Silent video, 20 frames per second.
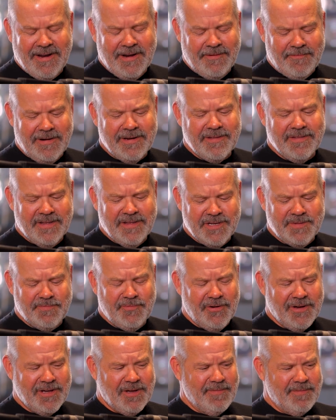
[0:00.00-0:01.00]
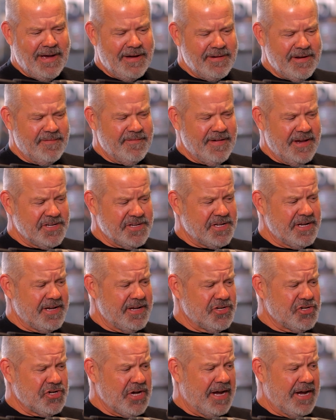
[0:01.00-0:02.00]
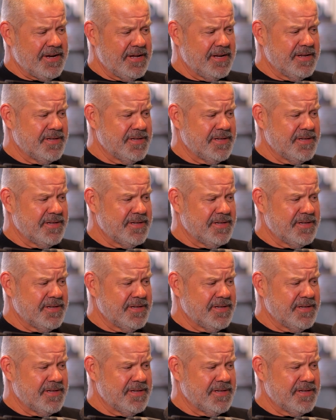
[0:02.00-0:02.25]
and written this book about investing in China.